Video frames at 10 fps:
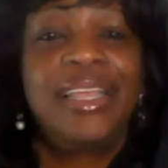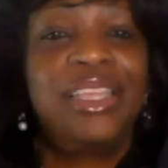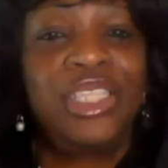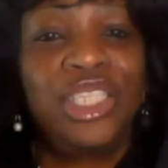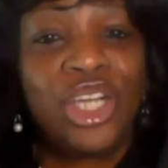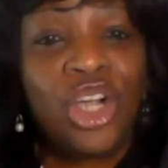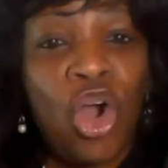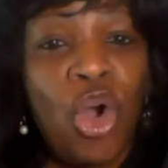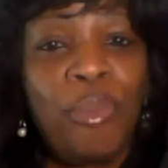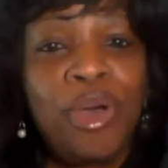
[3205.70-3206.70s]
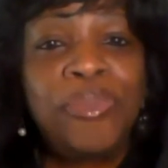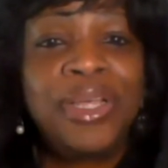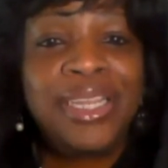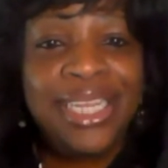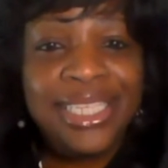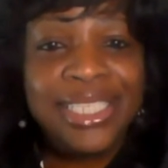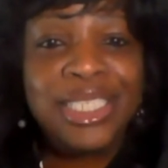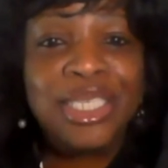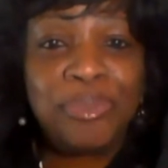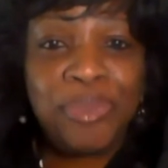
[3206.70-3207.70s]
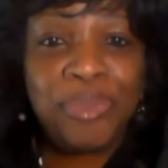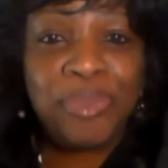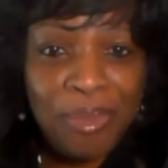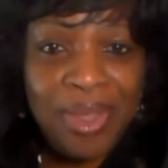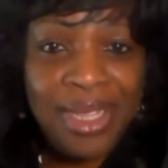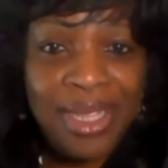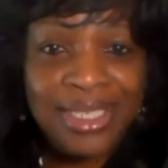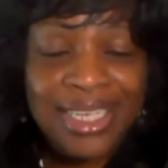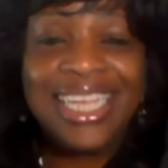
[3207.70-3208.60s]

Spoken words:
The Tacoma Police Department